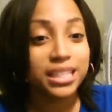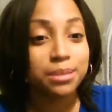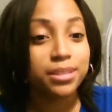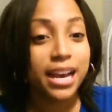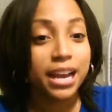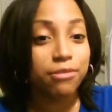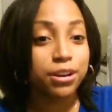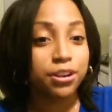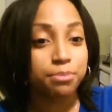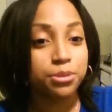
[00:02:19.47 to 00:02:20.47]
It seems like
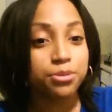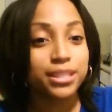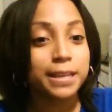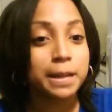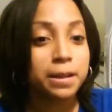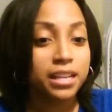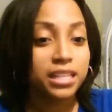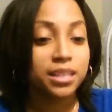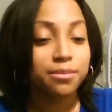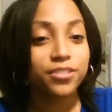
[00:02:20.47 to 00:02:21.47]
with her music,
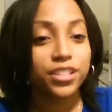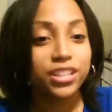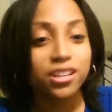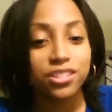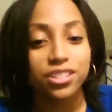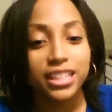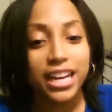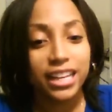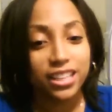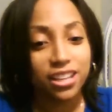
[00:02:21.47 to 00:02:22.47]
some of her songs, you're
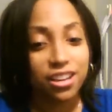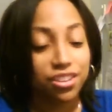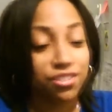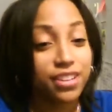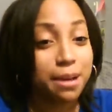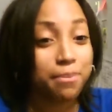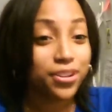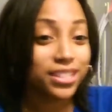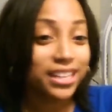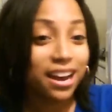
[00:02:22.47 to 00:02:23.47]
like, you hear that
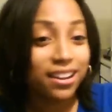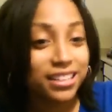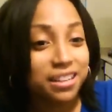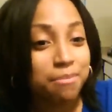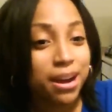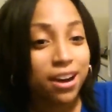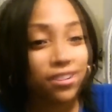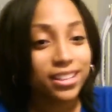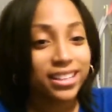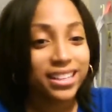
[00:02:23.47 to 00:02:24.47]
personality come out.